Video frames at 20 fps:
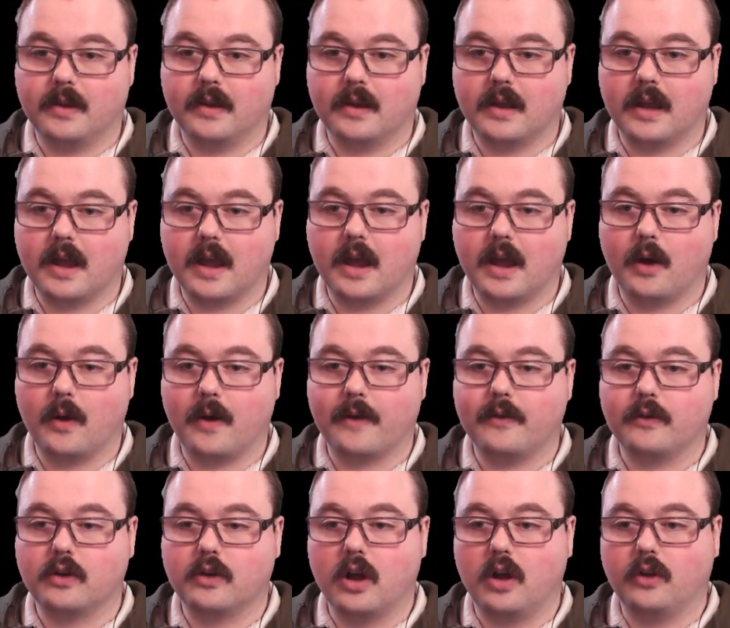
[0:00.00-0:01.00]
I don't have
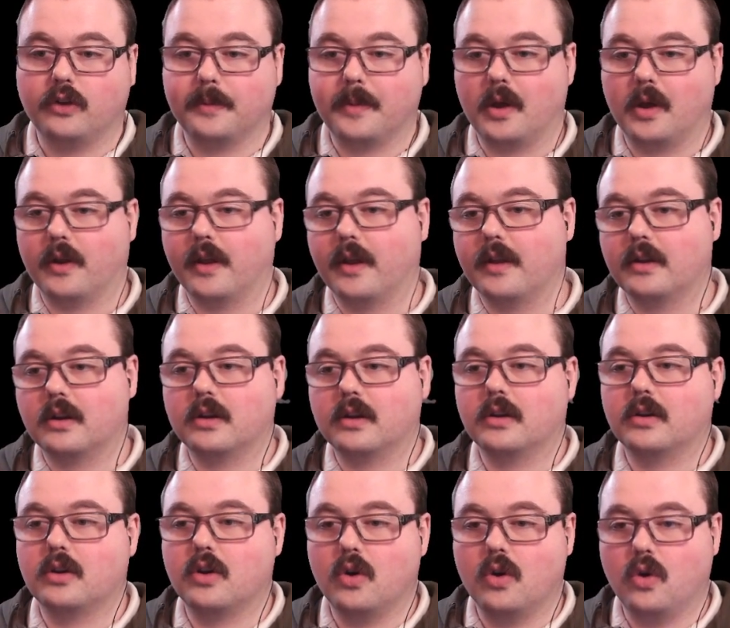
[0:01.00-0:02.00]
enough gold to build it.
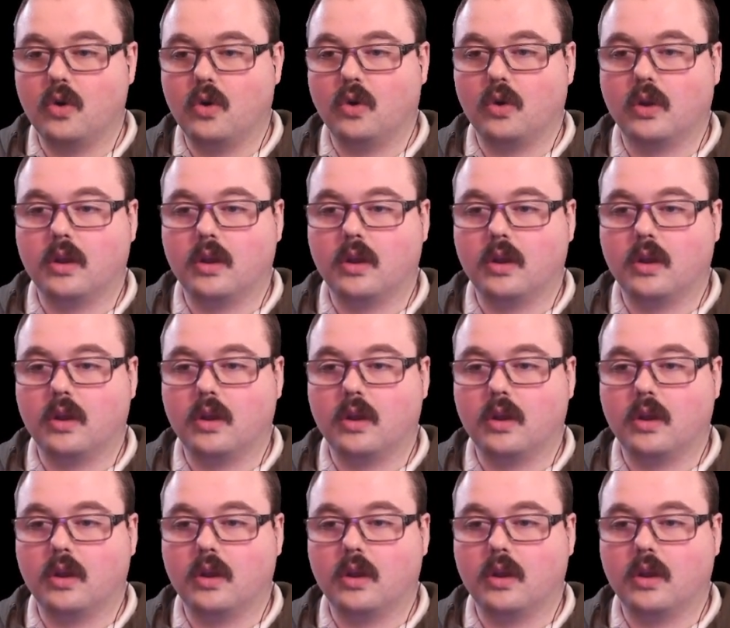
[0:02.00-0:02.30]
Cool.